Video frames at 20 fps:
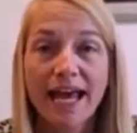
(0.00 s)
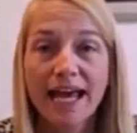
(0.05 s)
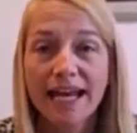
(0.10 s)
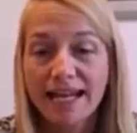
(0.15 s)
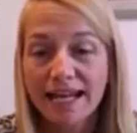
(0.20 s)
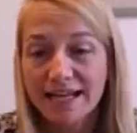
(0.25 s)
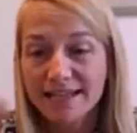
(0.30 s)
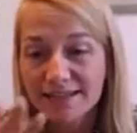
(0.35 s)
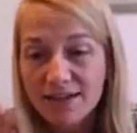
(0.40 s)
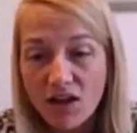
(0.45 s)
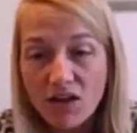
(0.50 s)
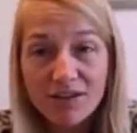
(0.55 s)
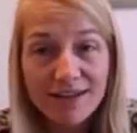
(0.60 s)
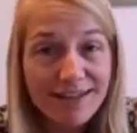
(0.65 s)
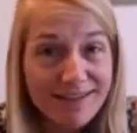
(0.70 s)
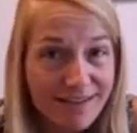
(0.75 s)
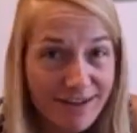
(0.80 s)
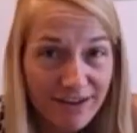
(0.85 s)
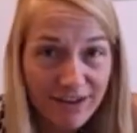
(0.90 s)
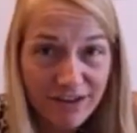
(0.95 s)
And it's
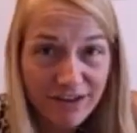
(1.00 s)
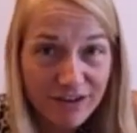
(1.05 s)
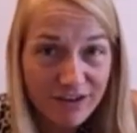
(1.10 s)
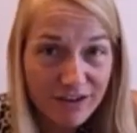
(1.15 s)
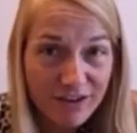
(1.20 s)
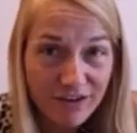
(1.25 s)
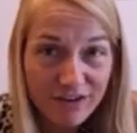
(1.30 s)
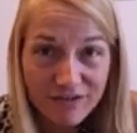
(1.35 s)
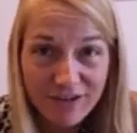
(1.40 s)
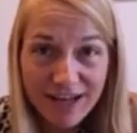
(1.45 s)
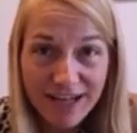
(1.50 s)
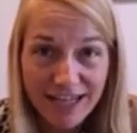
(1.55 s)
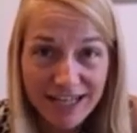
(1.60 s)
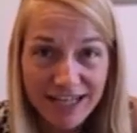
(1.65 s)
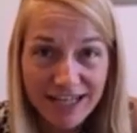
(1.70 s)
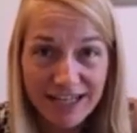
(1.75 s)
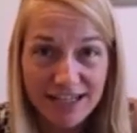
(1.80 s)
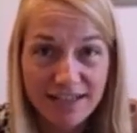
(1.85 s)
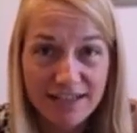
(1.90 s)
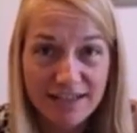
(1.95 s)
all in there
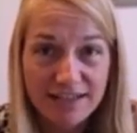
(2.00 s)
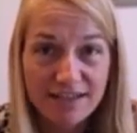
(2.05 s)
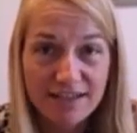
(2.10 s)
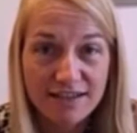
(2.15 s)
already.